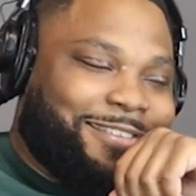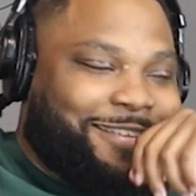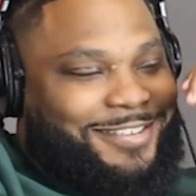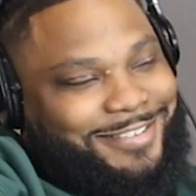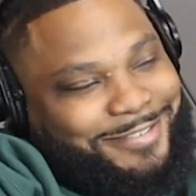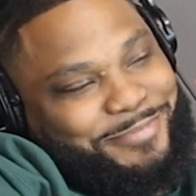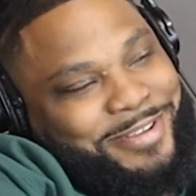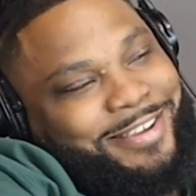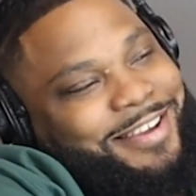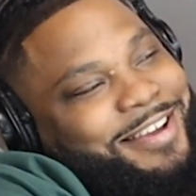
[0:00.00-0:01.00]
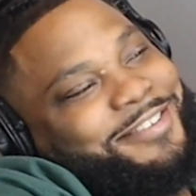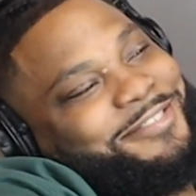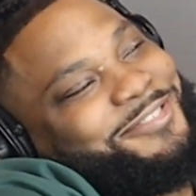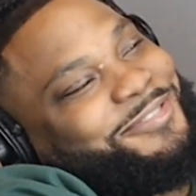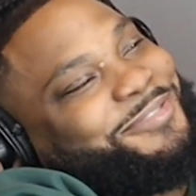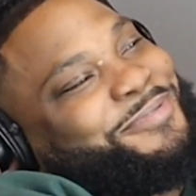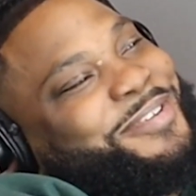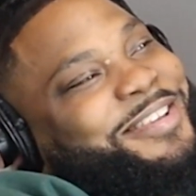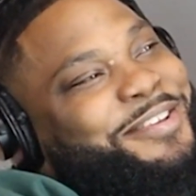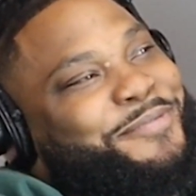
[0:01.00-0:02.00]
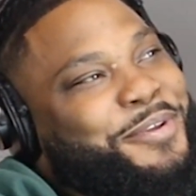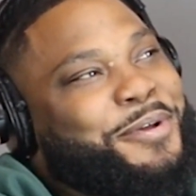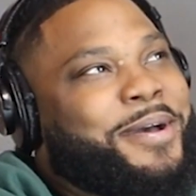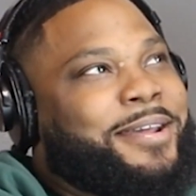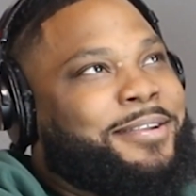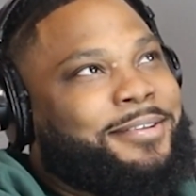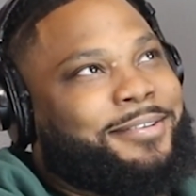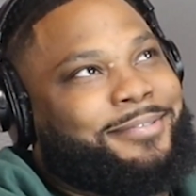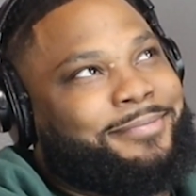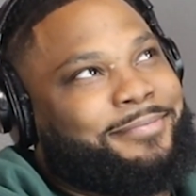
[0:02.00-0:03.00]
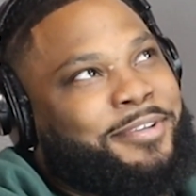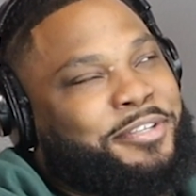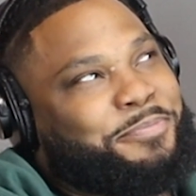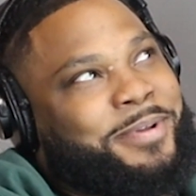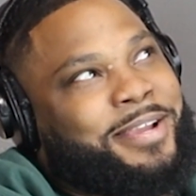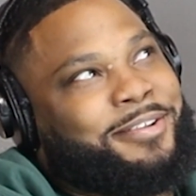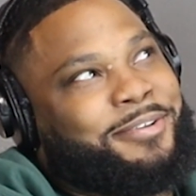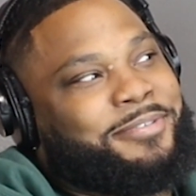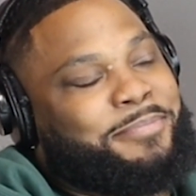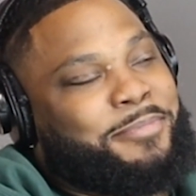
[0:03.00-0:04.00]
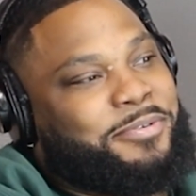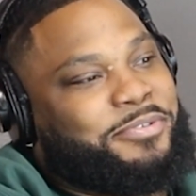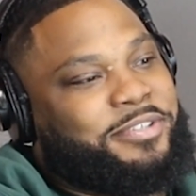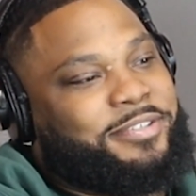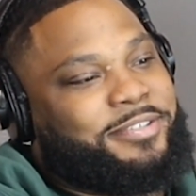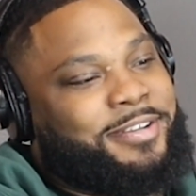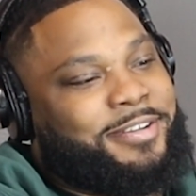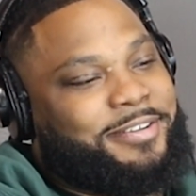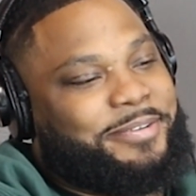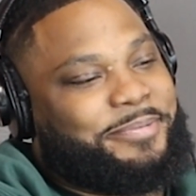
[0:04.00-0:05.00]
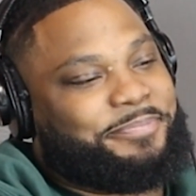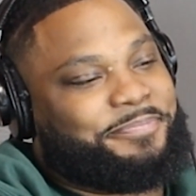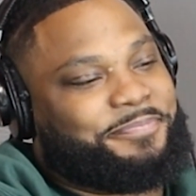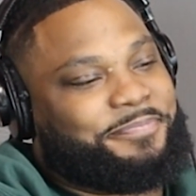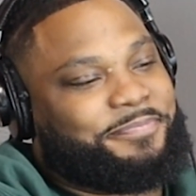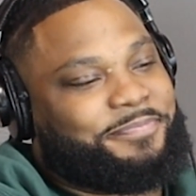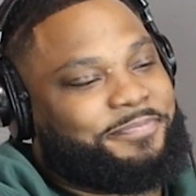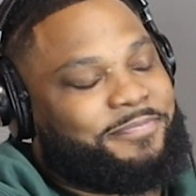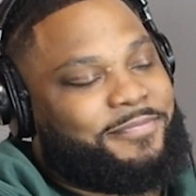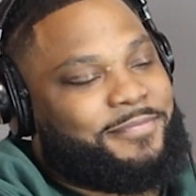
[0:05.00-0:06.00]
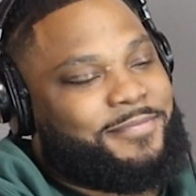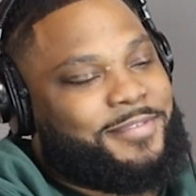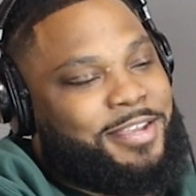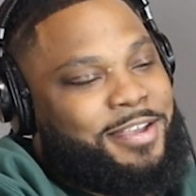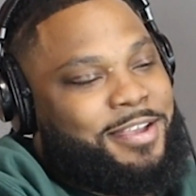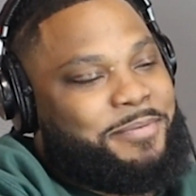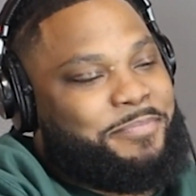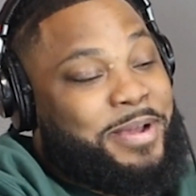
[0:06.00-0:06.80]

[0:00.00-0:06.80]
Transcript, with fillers: Oh man, I don't really even know how to explain those emotions. Um, mm, okay, I feel that.